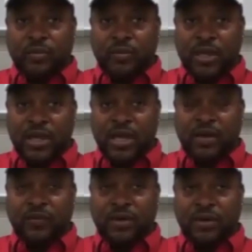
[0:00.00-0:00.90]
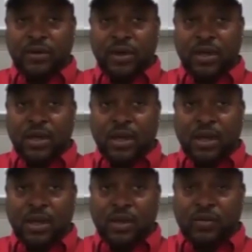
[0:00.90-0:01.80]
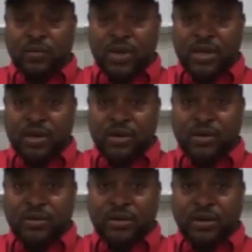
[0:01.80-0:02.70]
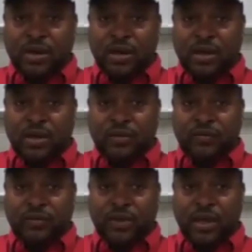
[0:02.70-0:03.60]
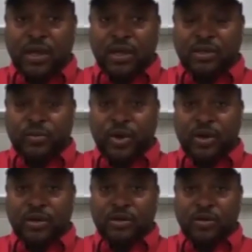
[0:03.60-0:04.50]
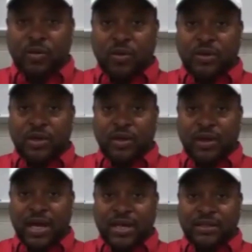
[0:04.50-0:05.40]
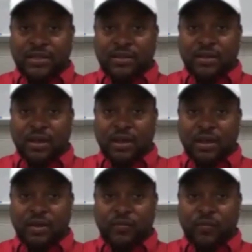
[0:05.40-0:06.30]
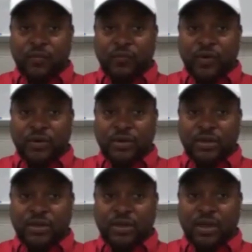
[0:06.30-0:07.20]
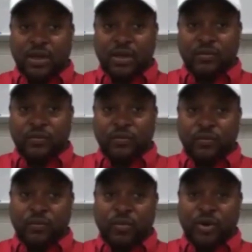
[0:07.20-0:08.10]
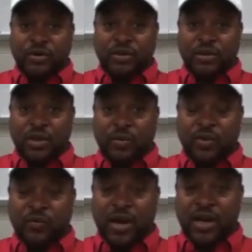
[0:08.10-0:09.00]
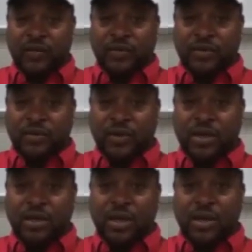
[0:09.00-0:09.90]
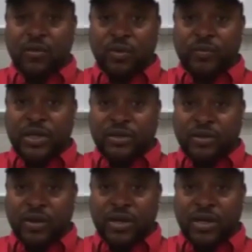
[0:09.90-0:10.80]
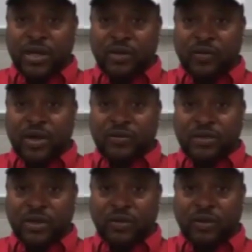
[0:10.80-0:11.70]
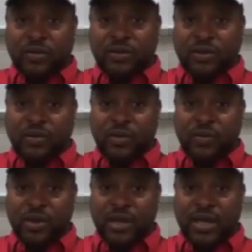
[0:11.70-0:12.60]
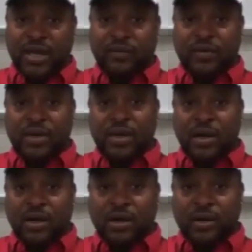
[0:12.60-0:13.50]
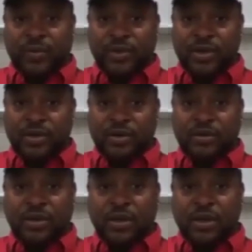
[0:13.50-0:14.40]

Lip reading: be given 3 years of experience toward their license versus a person coming right off the street will be starting at ground zero. So they will have a couple of years